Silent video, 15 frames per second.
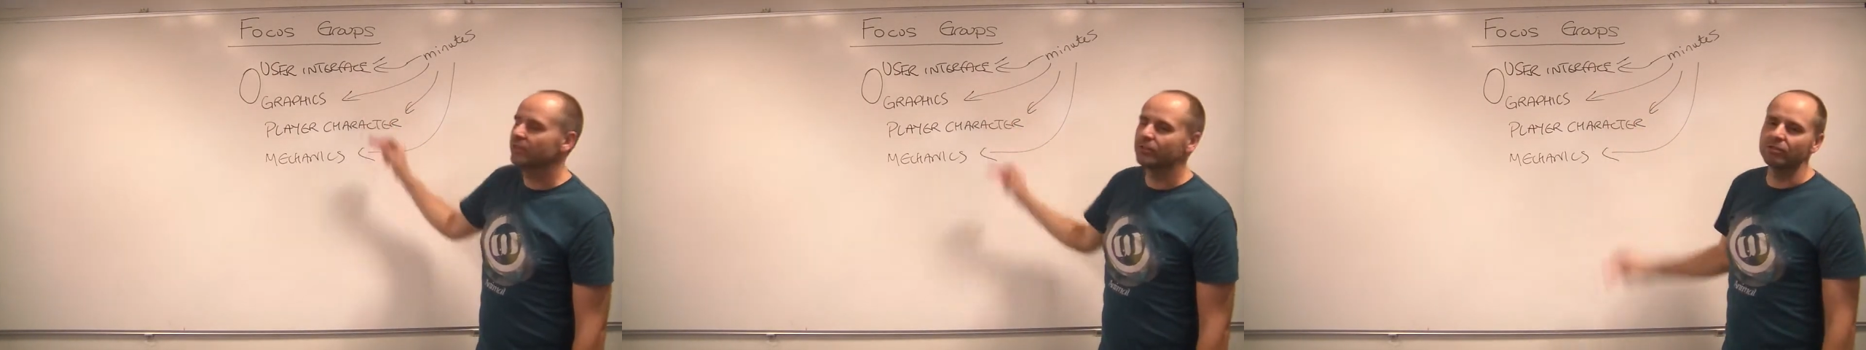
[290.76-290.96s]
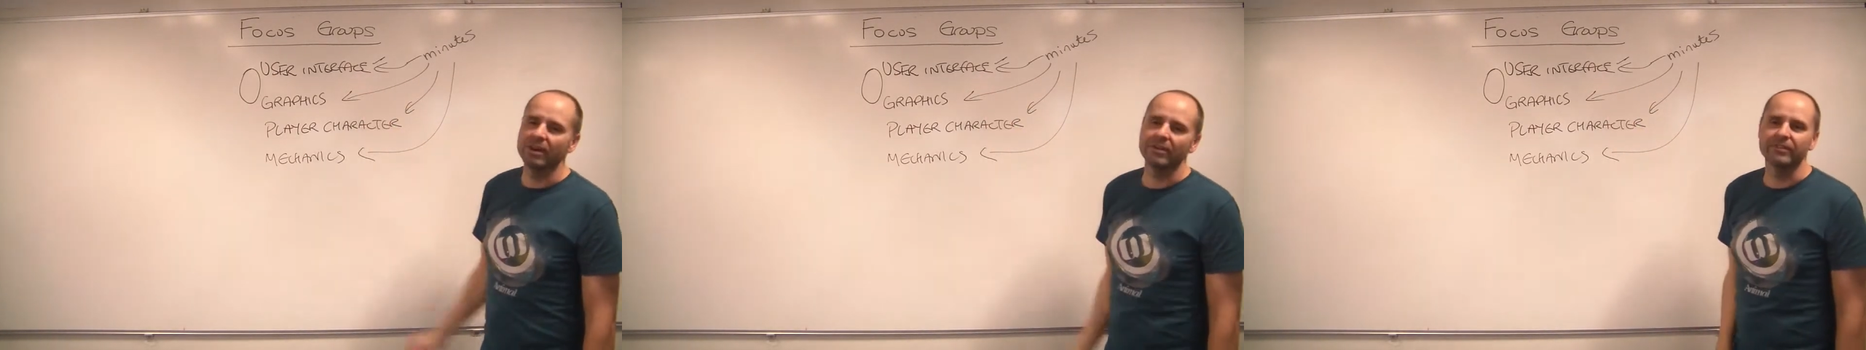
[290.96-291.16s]

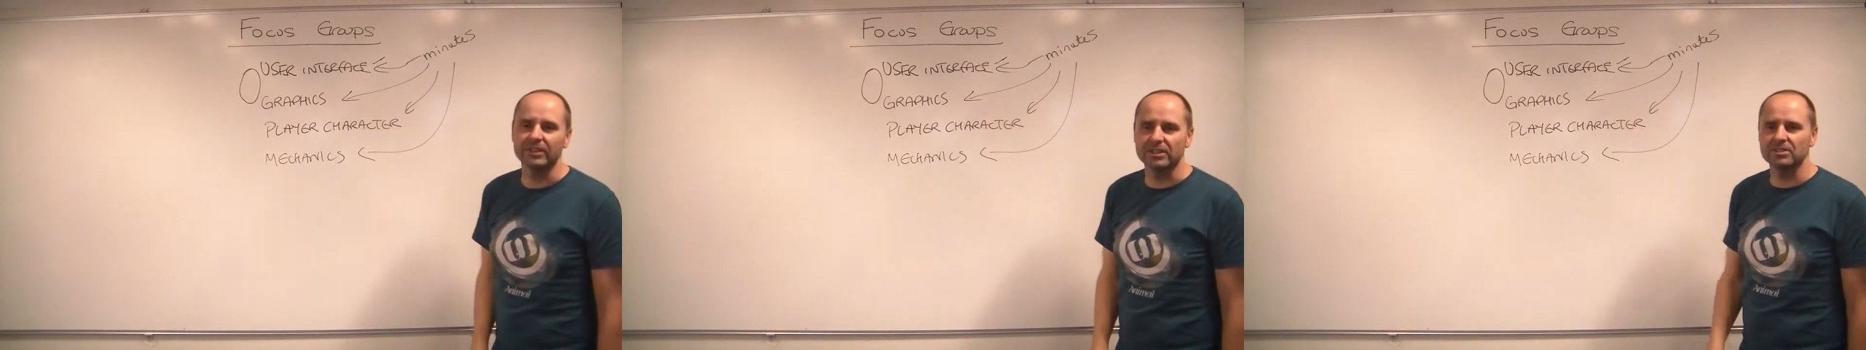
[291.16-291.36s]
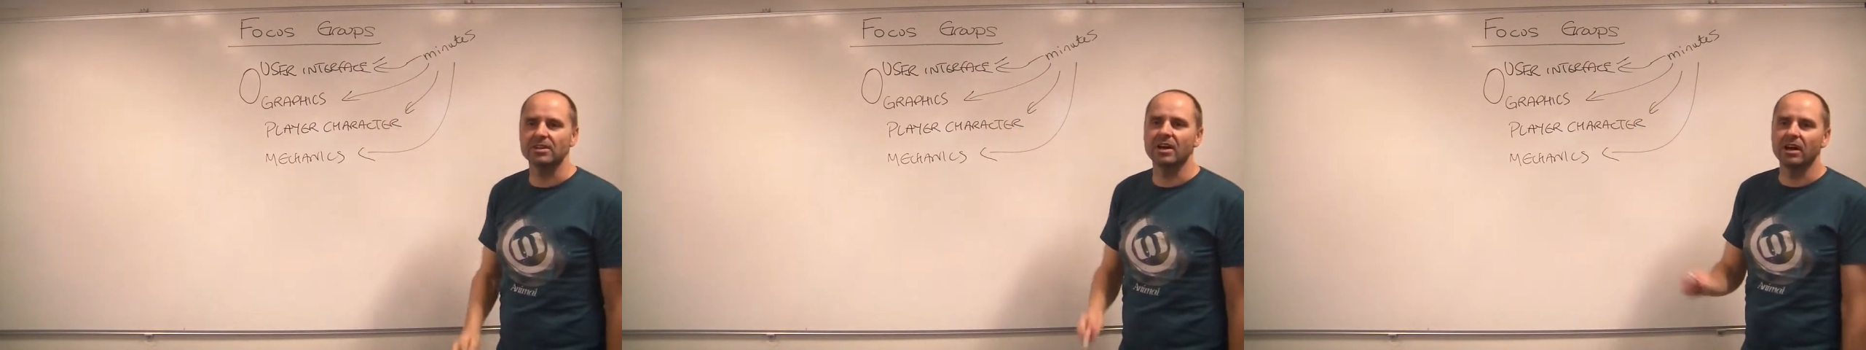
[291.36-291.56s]

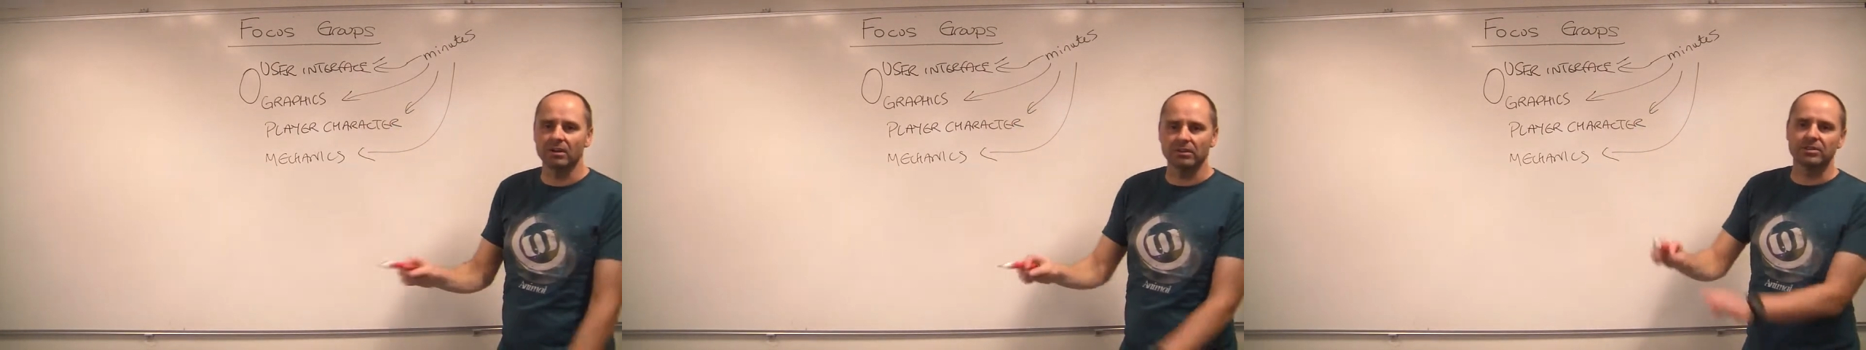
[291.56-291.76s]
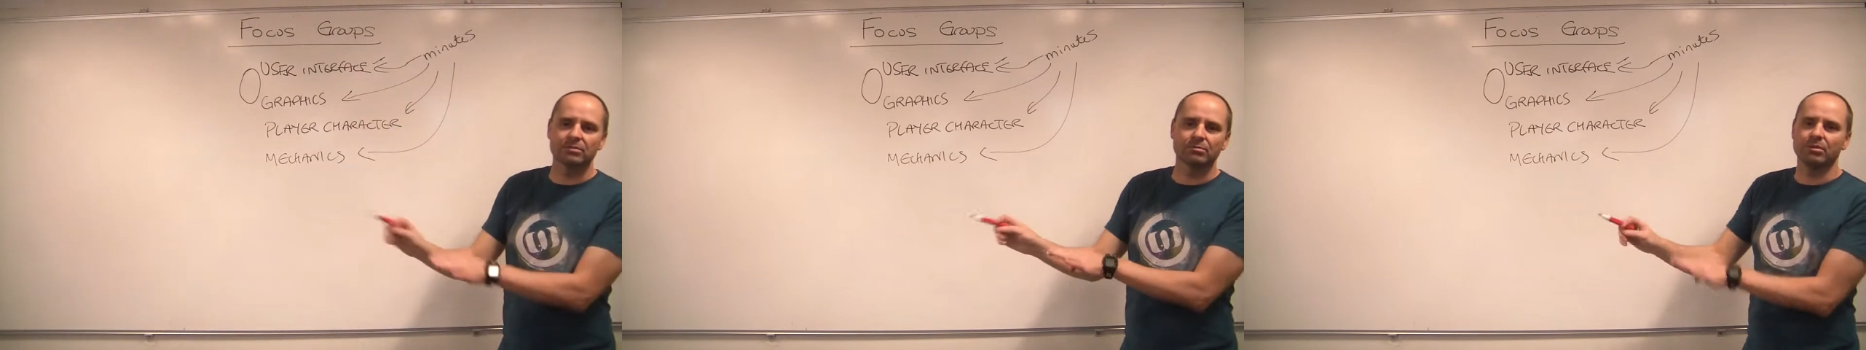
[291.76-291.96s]
Graphic
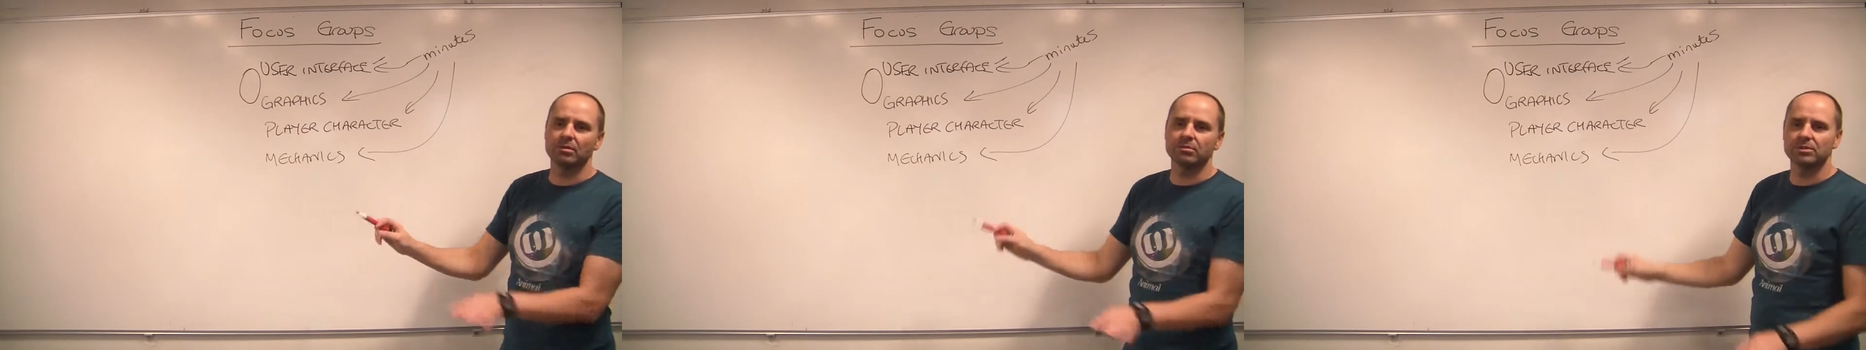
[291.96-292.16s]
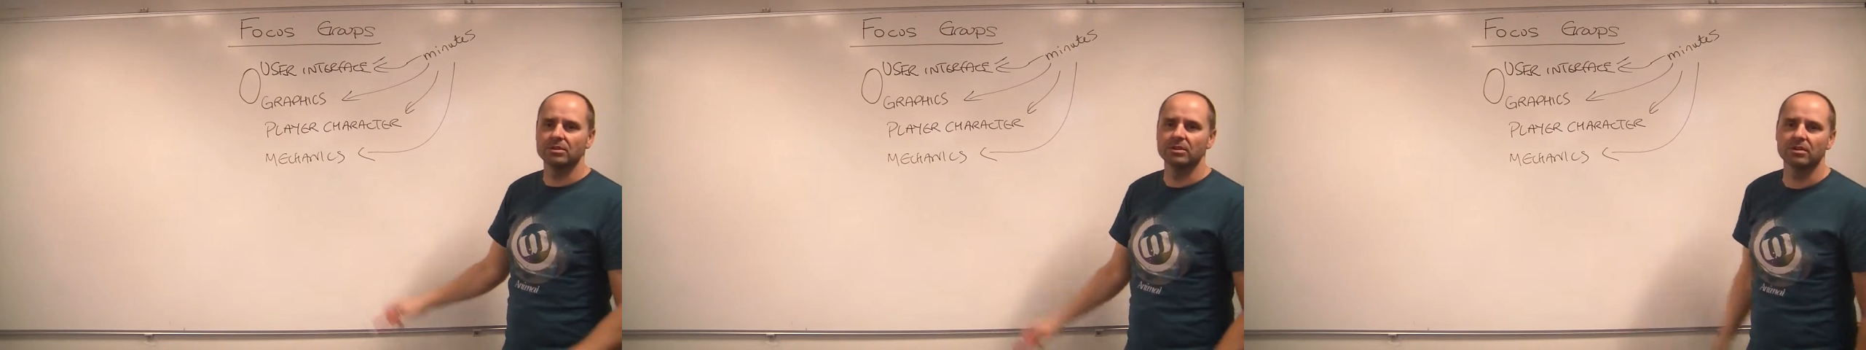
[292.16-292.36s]
style, this is what I
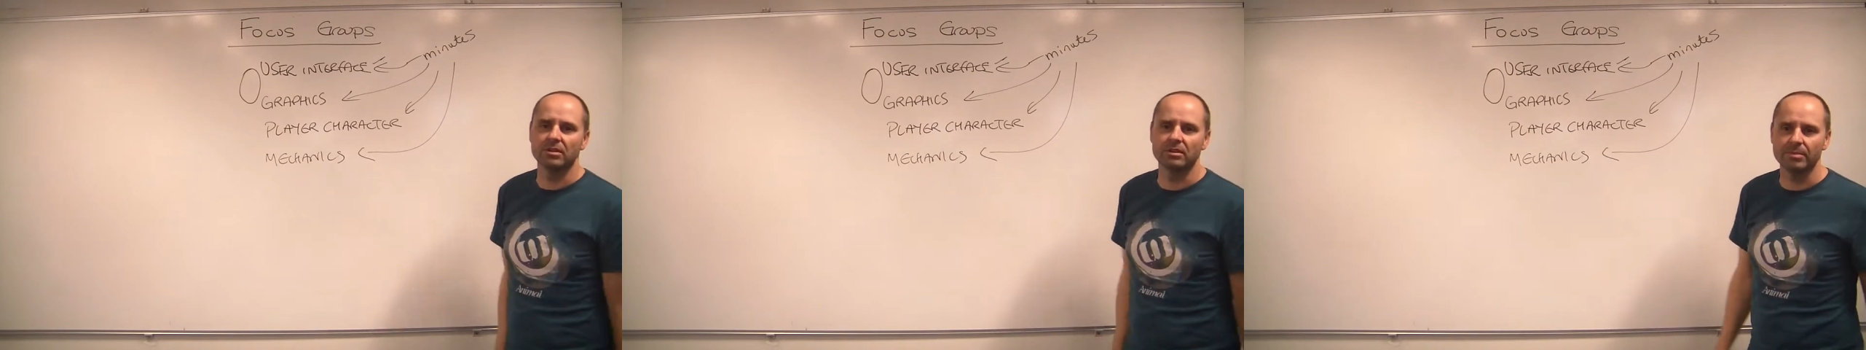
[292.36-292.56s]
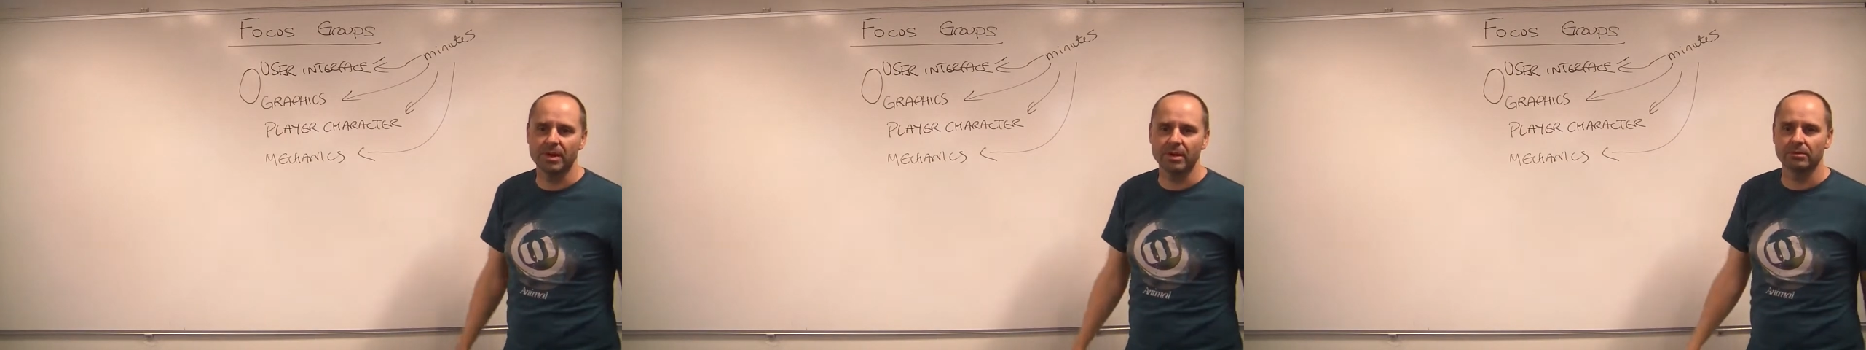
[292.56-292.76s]
was
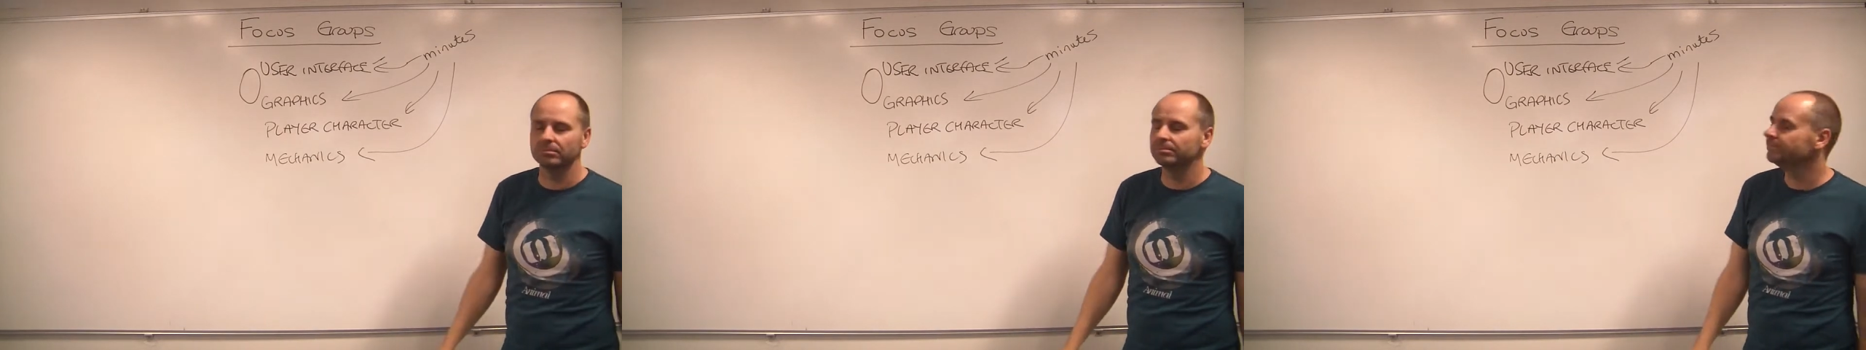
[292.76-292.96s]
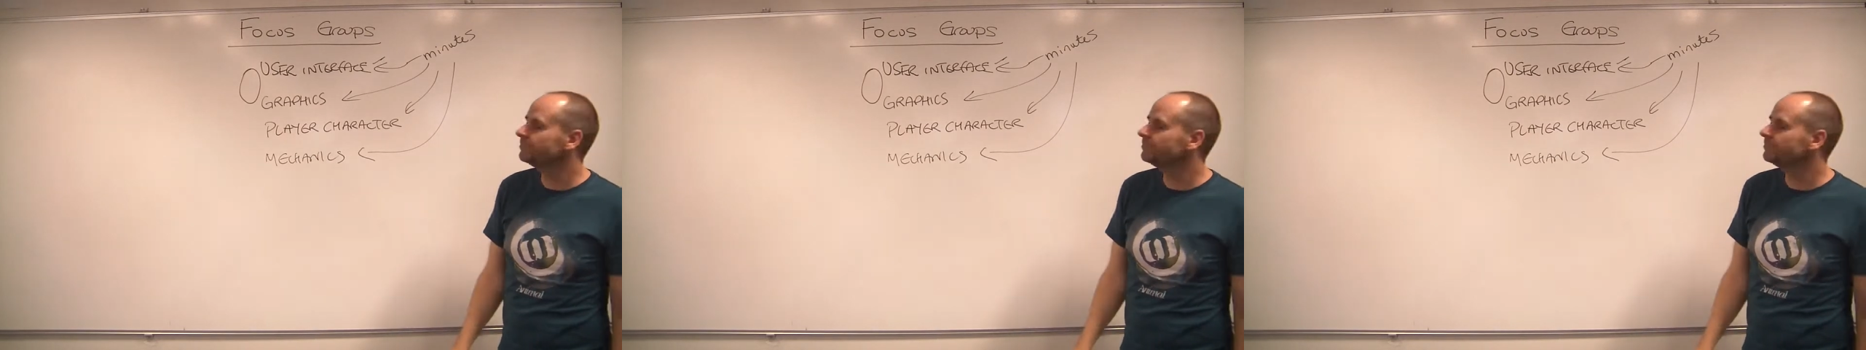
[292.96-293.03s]
talking about.